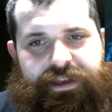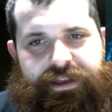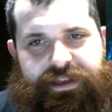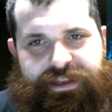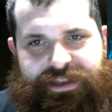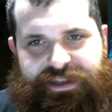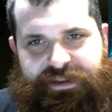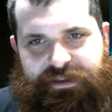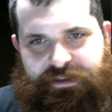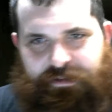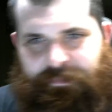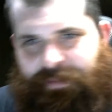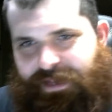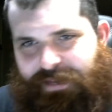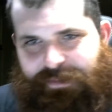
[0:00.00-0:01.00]
And
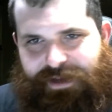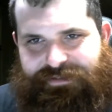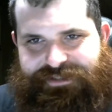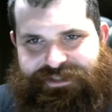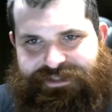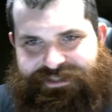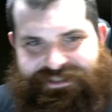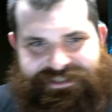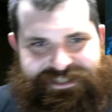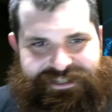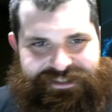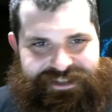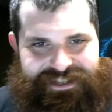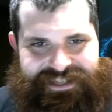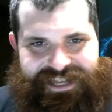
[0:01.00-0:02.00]
Bam obviously doesn't see it
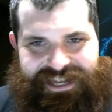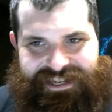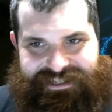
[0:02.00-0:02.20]
like that.